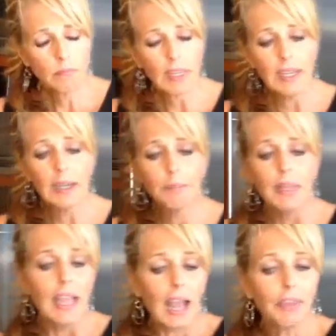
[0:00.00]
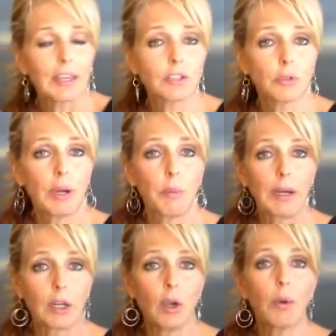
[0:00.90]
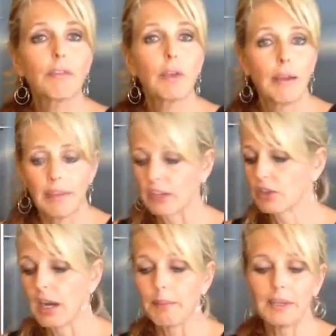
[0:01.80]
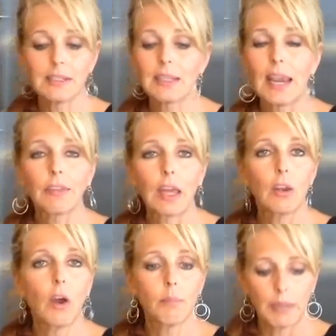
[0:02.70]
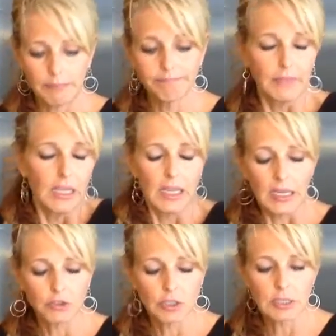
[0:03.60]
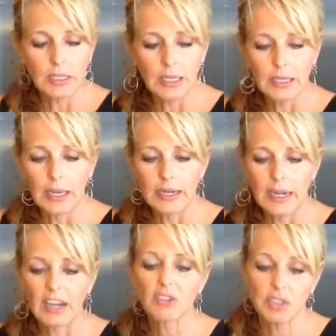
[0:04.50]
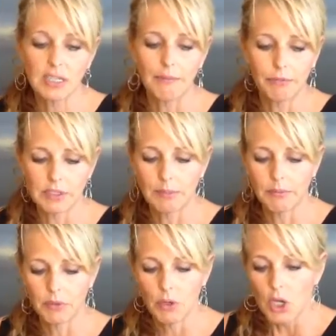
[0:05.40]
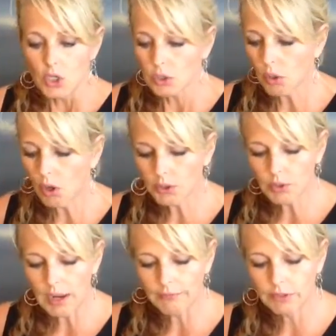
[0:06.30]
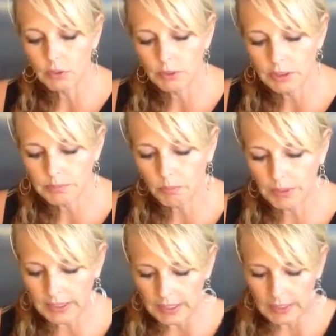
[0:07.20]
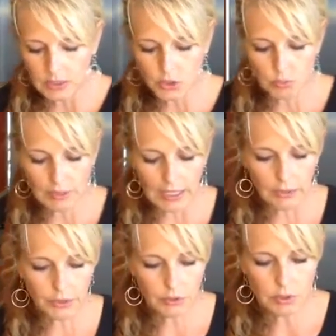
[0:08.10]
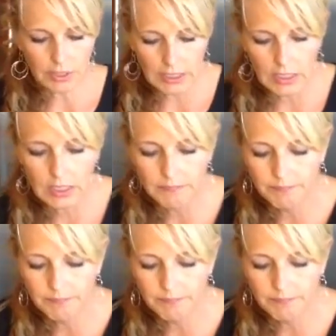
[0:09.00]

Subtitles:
I think it's a great way to go if you have the extra time. It doesn't take that long, but it's just an extra step for some of you. So all you have to do at this point is you layer your zucchini,